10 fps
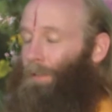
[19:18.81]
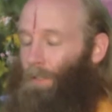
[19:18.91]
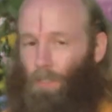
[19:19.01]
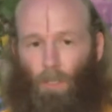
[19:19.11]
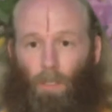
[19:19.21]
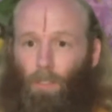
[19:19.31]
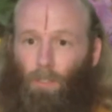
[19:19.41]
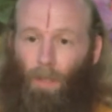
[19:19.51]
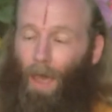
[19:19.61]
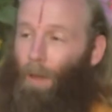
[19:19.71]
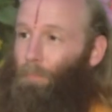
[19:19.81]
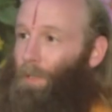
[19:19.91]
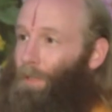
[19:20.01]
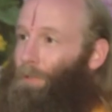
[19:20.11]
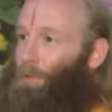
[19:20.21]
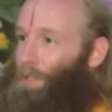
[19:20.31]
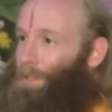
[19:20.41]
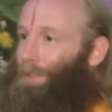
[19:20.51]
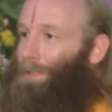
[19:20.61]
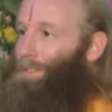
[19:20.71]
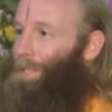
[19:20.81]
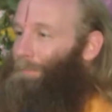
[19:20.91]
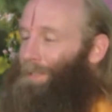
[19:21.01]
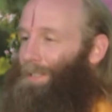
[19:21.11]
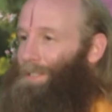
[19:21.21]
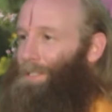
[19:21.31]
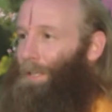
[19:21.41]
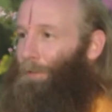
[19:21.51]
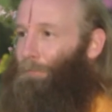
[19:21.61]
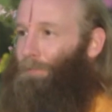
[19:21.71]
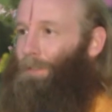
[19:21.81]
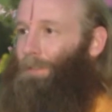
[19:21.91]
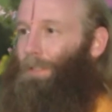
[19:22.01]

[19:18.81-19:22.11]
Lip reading: He's happy that Krishna accepted his gift.